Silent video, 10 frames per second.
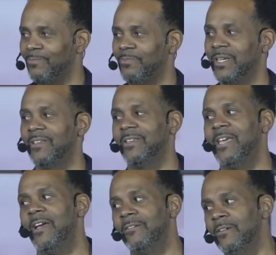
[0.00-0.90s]
But
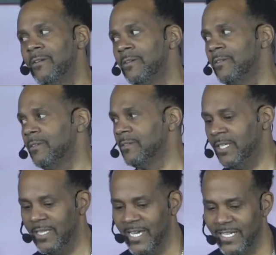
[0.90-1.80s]
counter
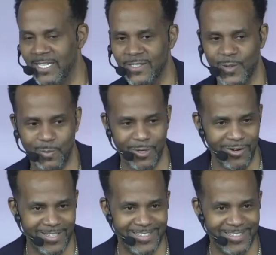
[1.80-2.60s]
to that is the Spirit.